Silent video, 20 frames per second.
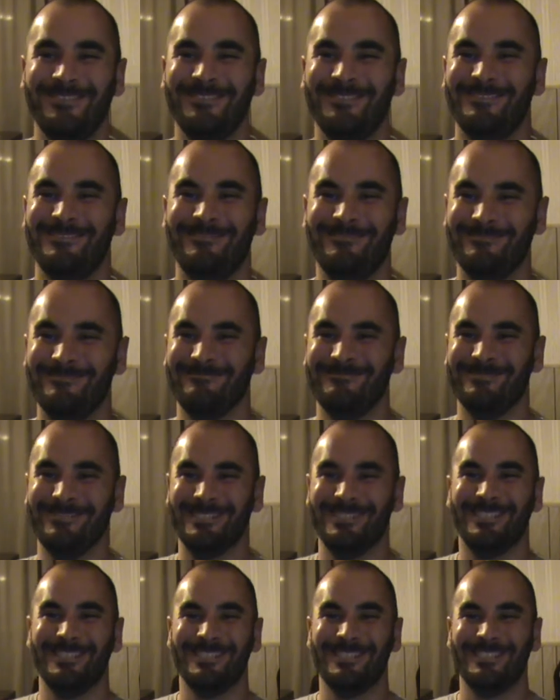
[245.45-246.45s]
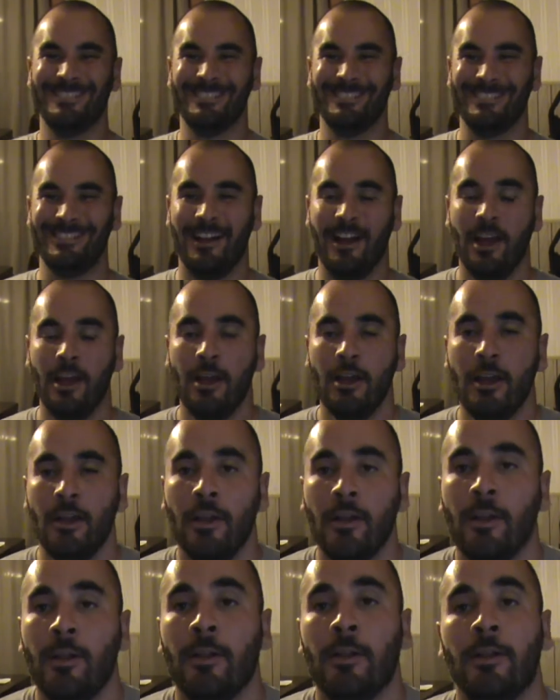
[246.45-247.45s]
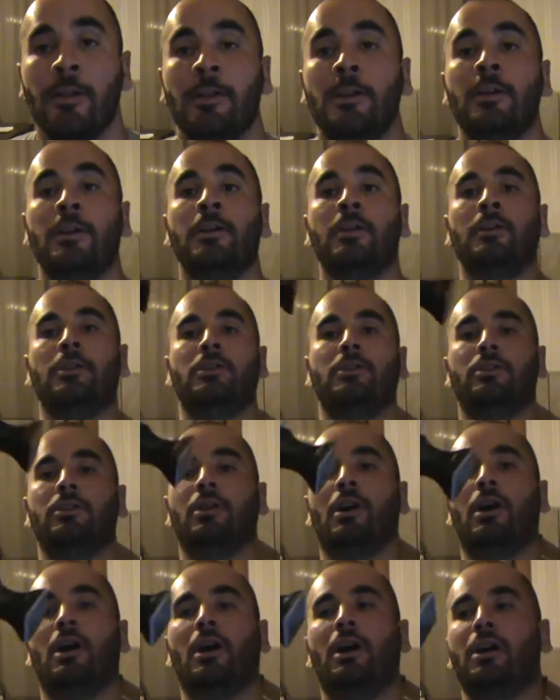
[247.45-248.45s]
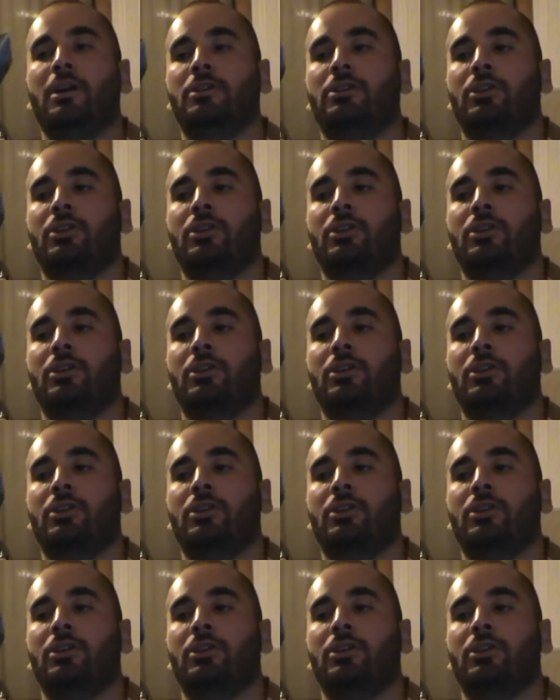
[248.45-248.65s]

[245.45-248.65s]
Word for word: Oh yeah. Uh,